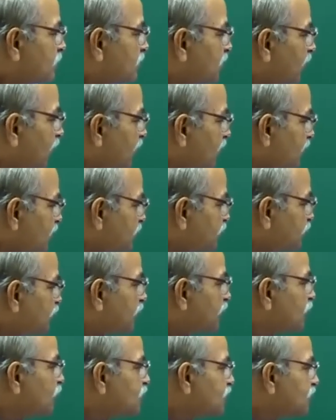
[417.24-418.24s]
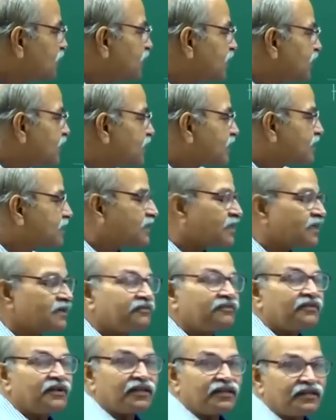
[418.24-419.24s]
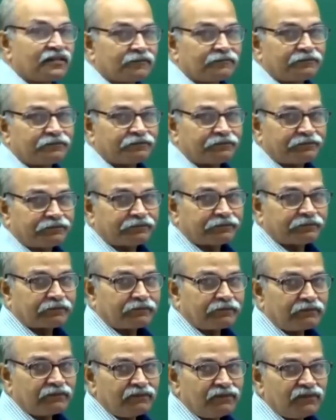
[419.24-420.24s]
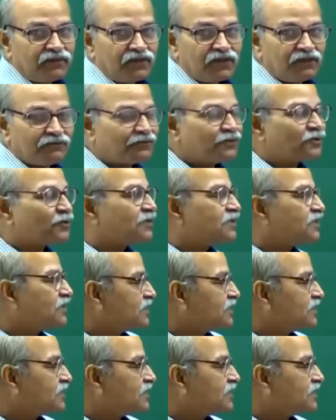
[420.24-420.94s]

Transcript: charge producing electric field. Of course,